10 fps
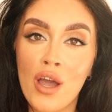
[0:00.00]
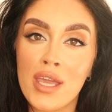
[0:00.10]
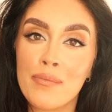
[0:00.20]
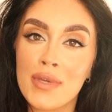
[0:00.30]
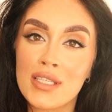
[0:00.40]

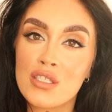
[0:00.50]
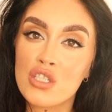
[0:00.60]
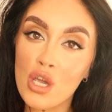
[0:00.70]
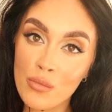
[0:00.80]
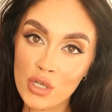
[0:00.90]
It means
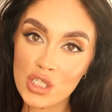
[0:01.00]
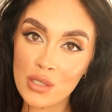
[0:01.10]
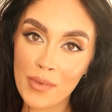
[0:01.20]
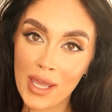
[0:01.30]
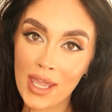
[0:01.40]
so much to
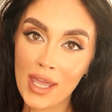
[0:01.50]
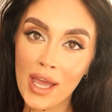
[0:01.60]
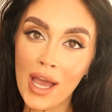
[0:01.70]
me,